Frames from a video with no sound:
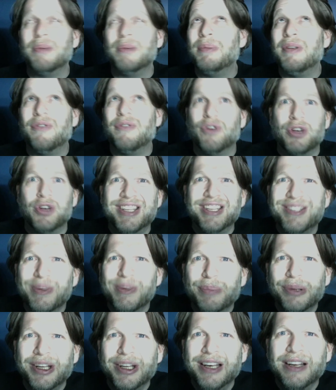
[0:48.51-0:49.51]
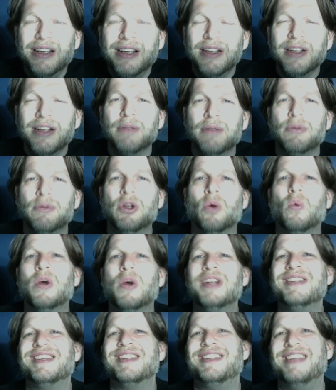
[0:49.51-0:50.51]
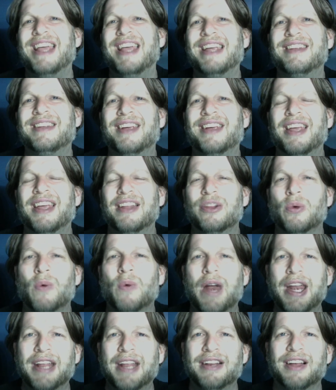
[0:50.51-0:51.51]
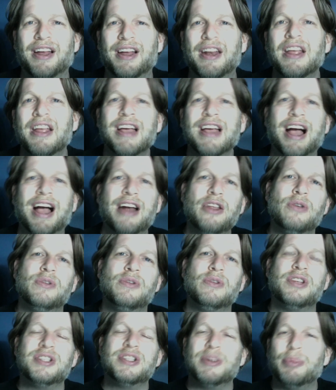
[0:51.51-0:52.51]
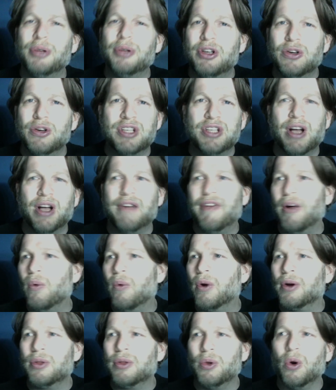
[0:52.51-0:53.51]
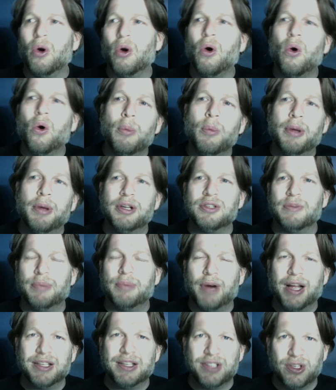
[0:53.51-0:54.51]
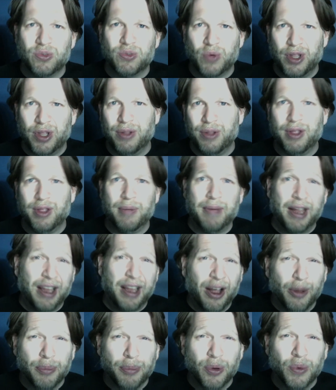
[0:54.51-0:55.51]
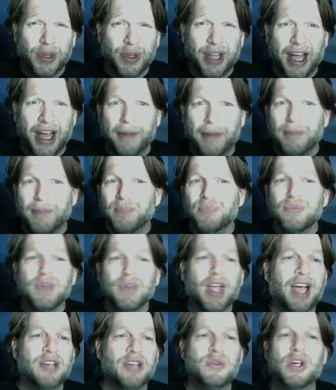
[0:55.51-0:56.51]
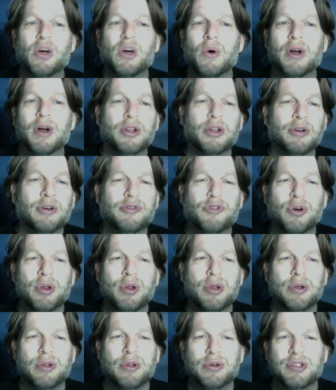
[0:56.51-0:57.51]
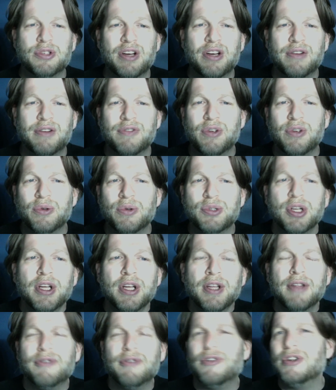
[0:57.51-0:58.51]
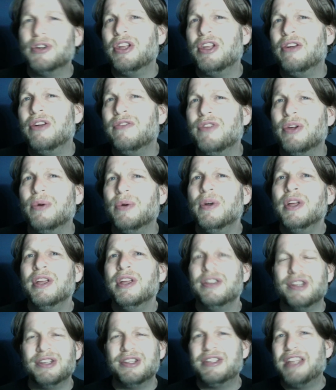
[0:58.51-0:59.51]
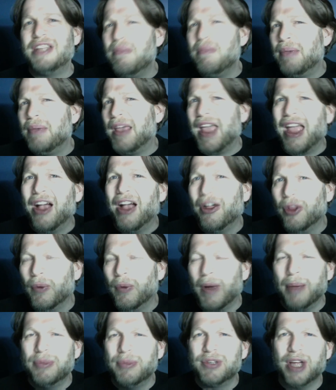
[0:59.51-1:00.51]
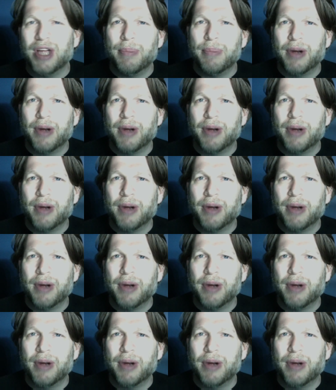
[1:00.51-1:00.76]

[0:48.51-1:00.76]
for discipline. What does it take to get the writing done? How do you discipline yourself? I work through a whole bunch of process with you that might help you with that. As we go on a little further, there's interviews. First interview says TBA on the website, but